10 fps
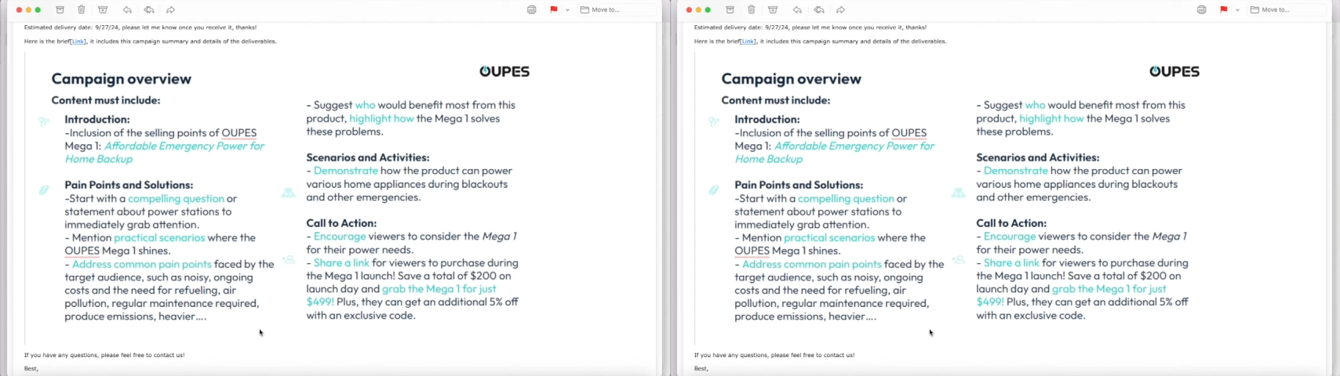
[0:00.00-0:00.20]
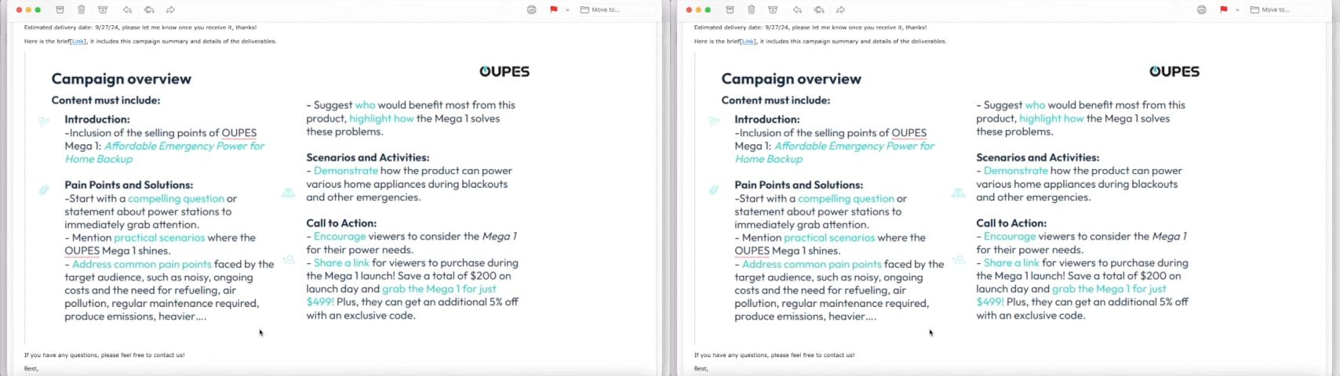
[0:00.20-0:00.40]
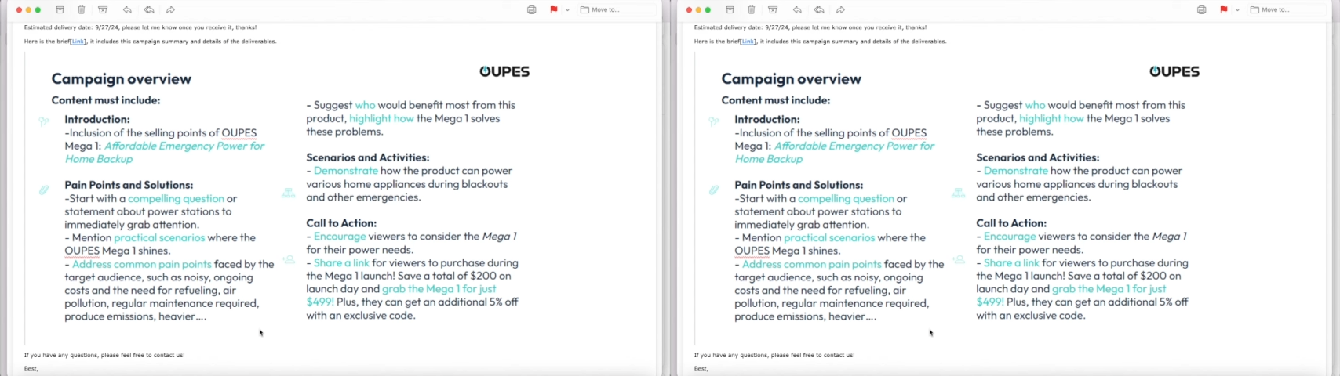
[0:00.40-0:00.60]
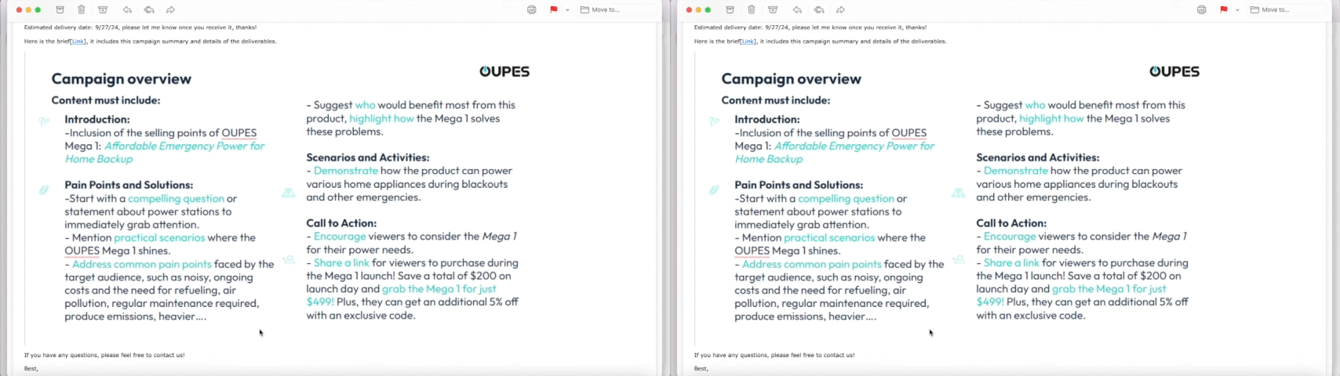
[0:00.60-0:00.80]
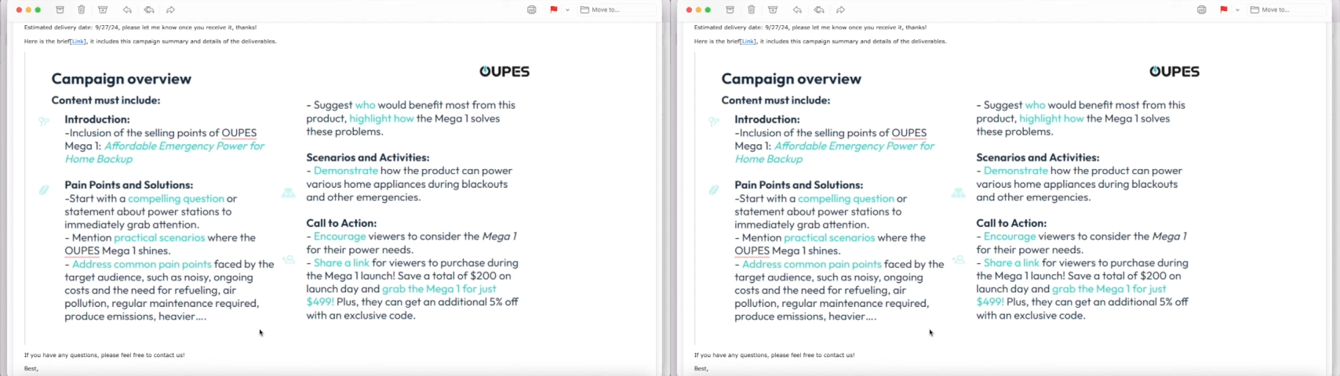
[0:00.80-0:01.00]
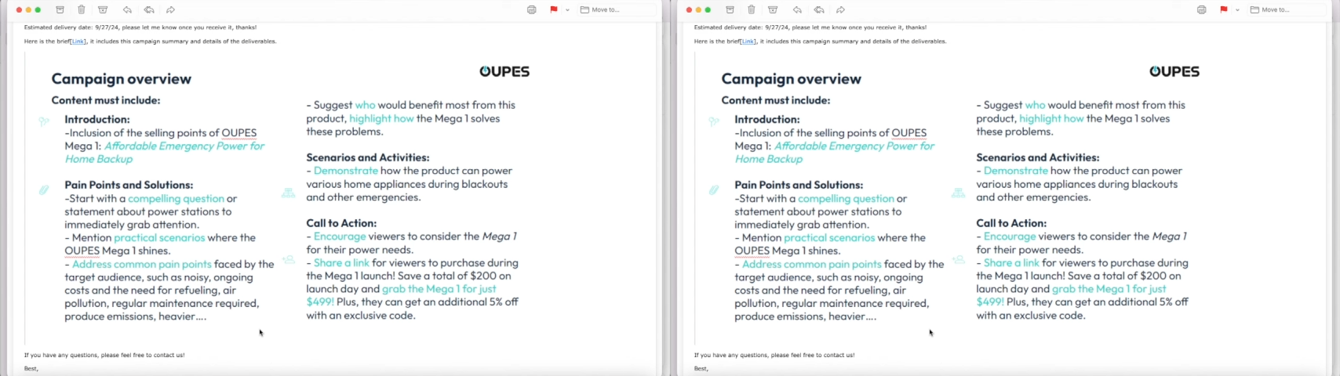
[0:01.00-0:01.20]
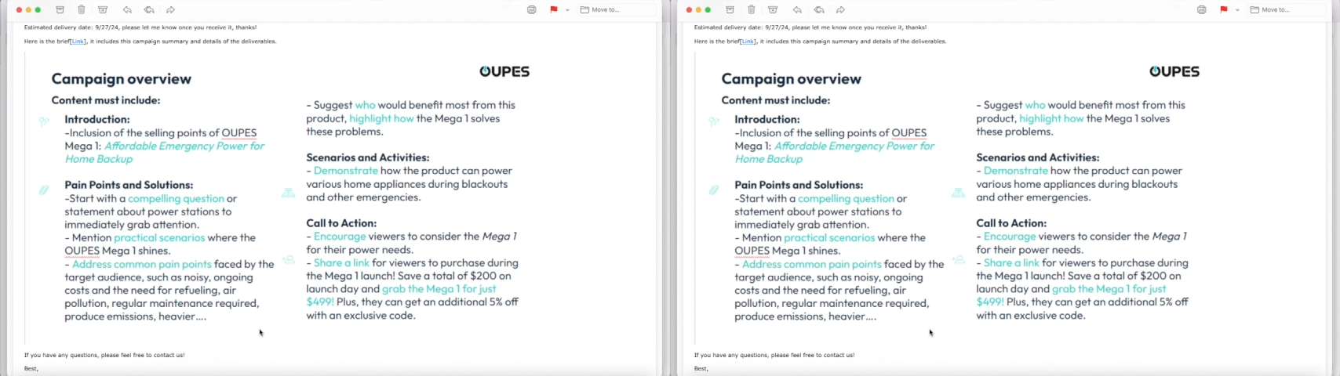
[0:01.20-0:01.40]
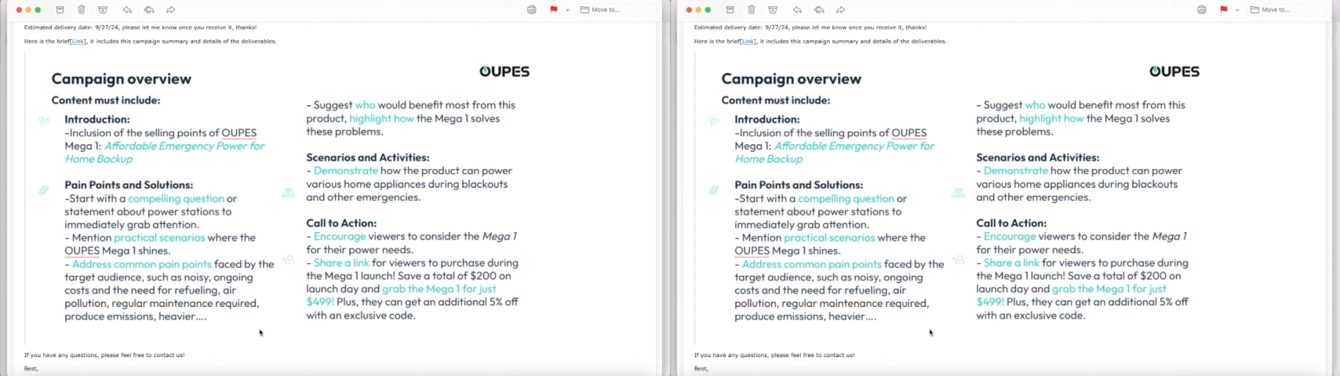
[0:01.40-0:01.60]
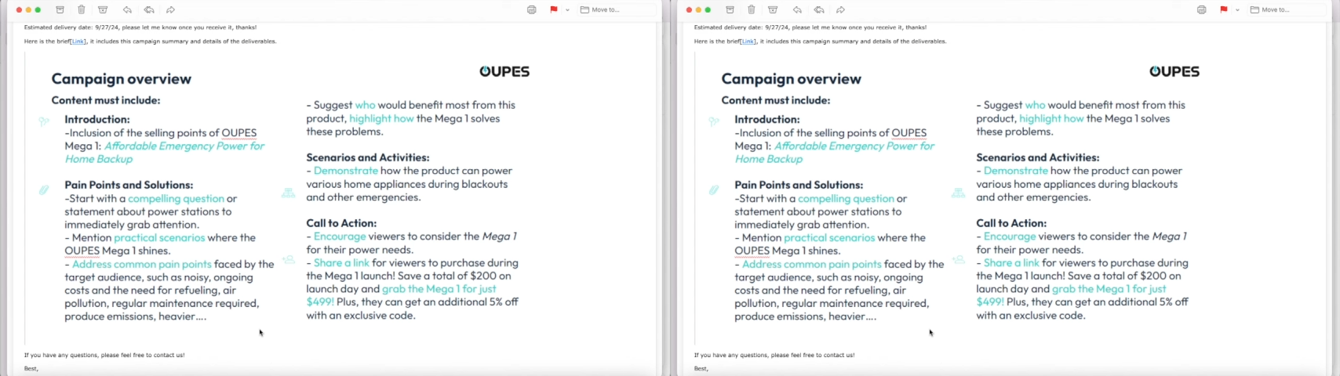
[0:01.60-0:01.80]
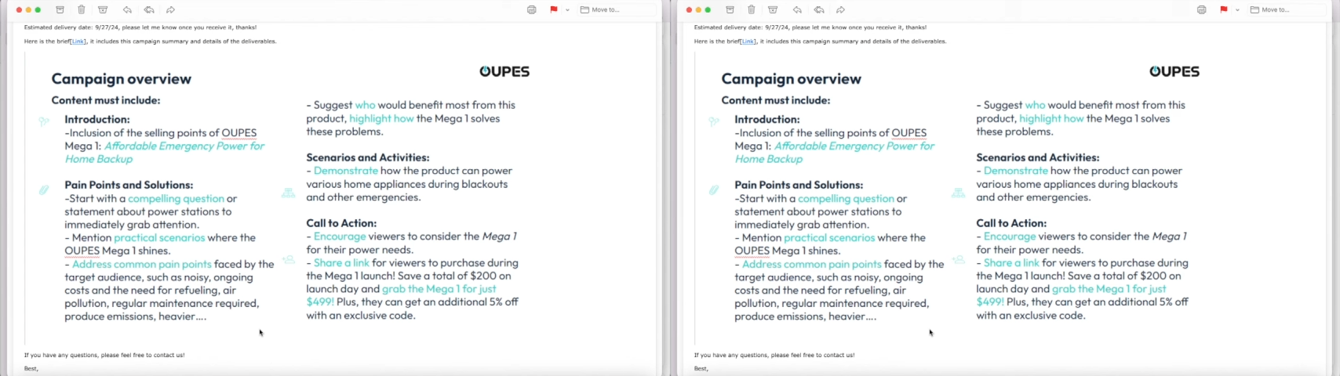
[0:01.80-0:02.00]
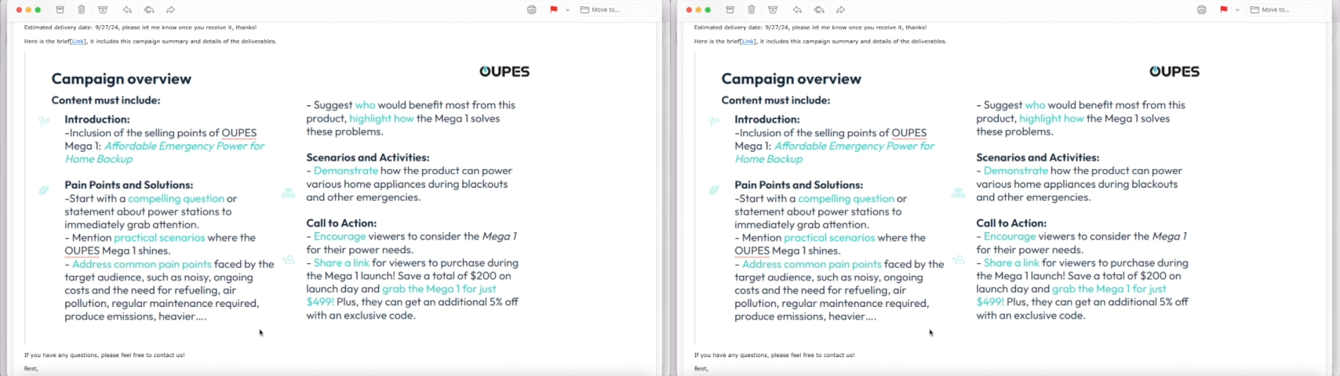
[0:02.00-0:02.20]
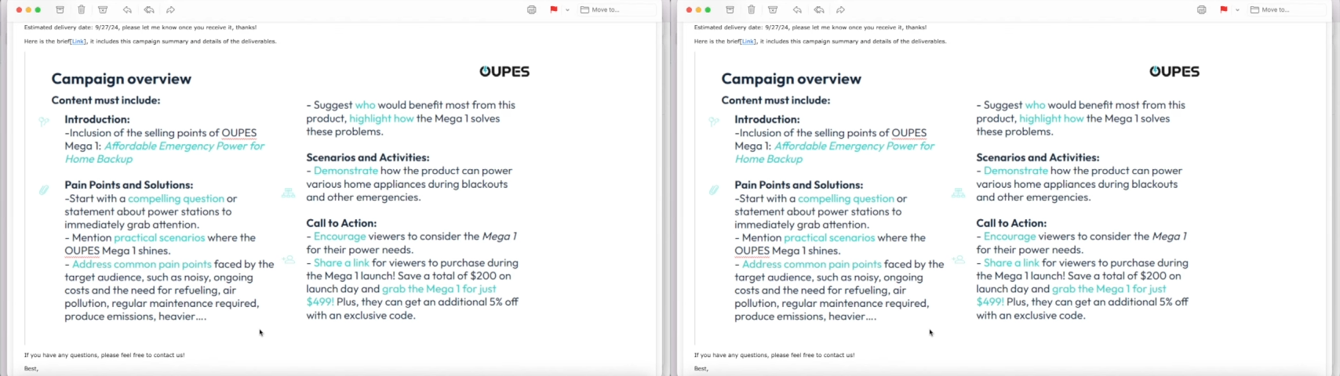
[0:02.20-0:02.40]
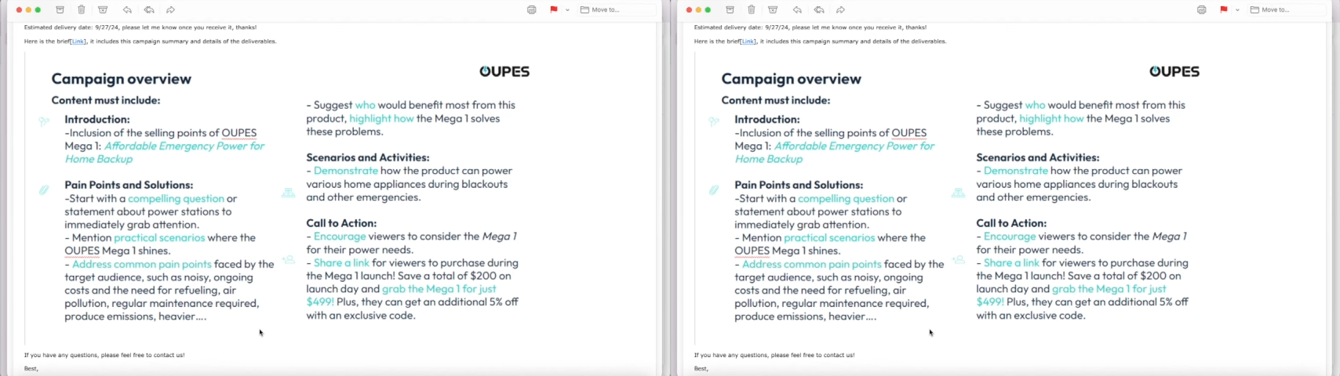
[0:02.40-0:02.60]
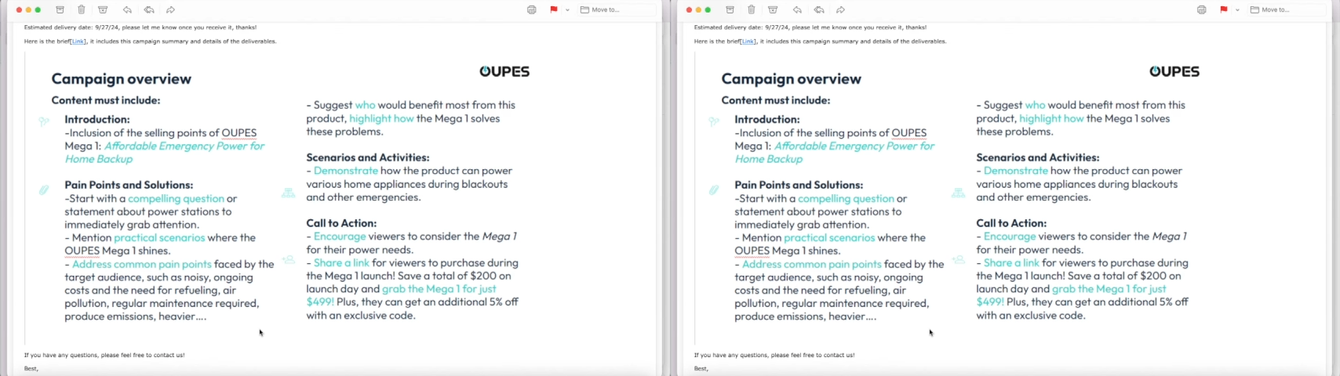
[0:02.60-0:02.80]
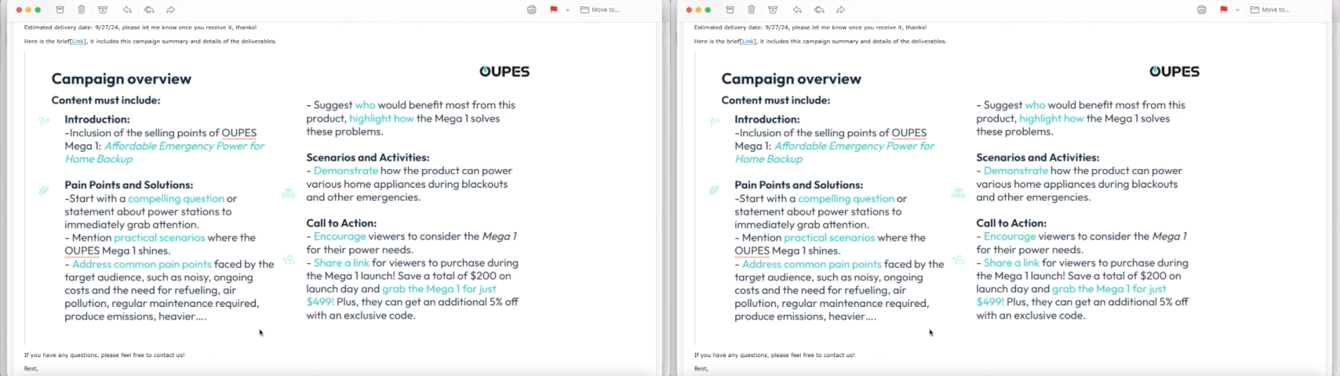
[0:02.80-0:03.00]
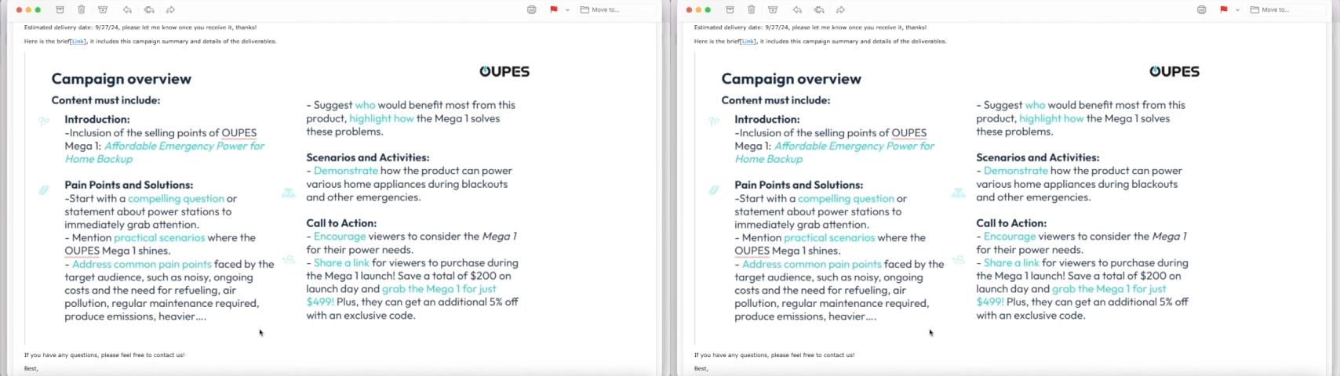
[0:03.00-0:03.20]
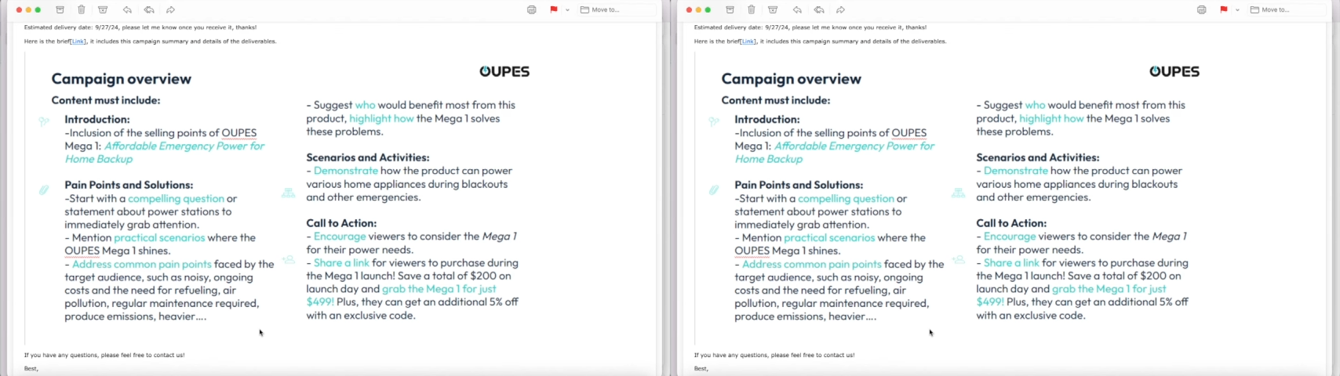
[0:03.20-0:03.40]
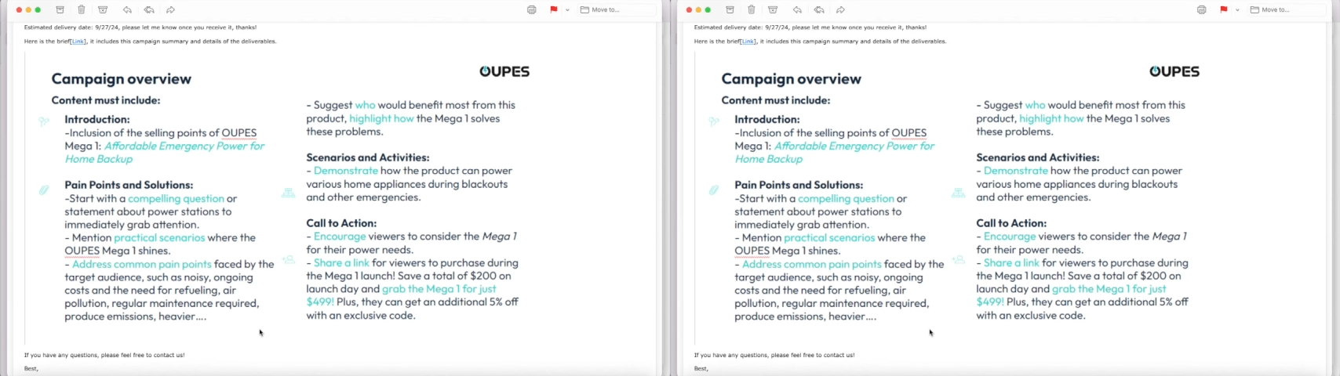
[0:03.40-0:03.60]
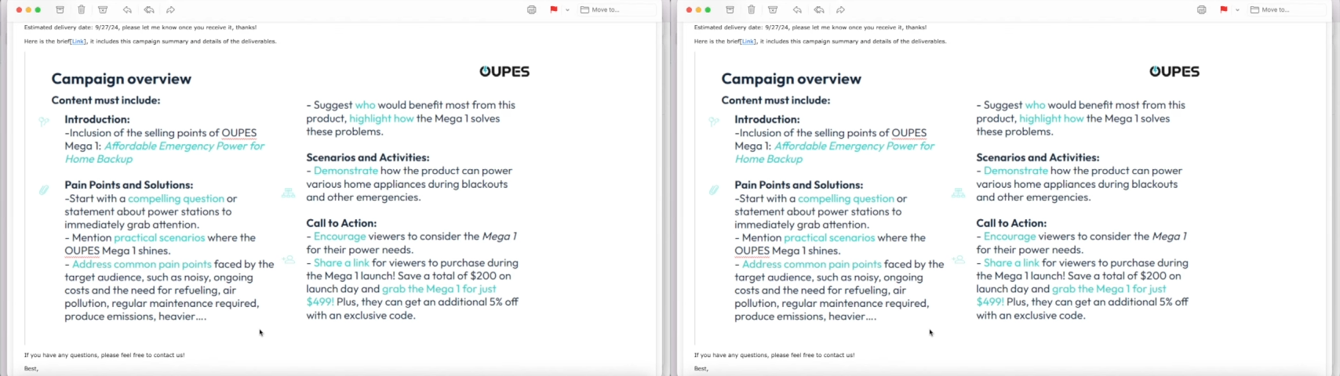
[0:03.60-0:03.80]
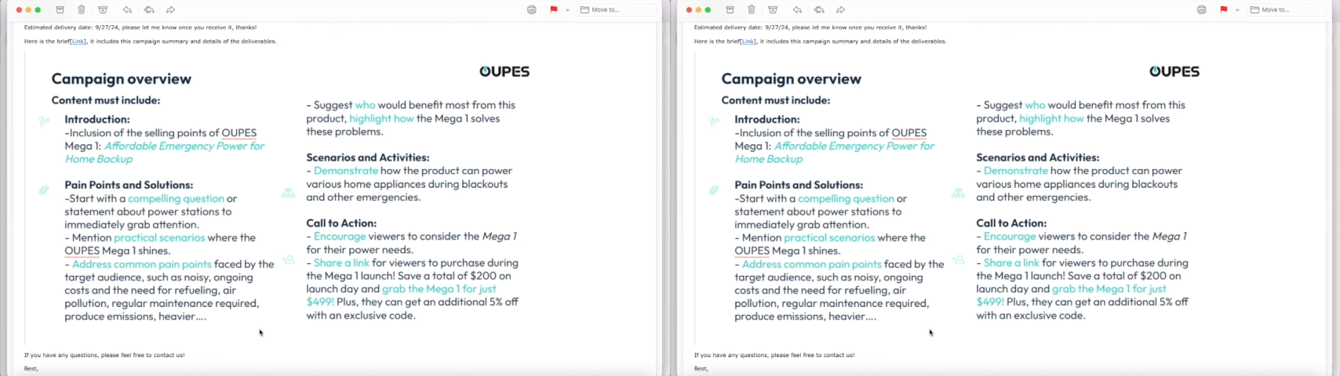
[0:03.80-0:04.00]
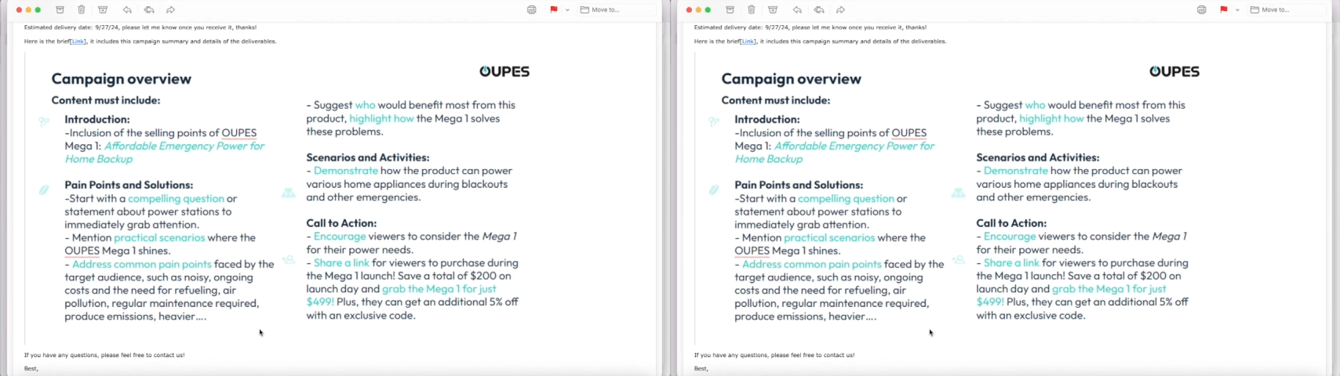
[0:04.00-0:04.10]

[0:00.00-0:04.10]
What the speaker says: [unreadable: no face in view]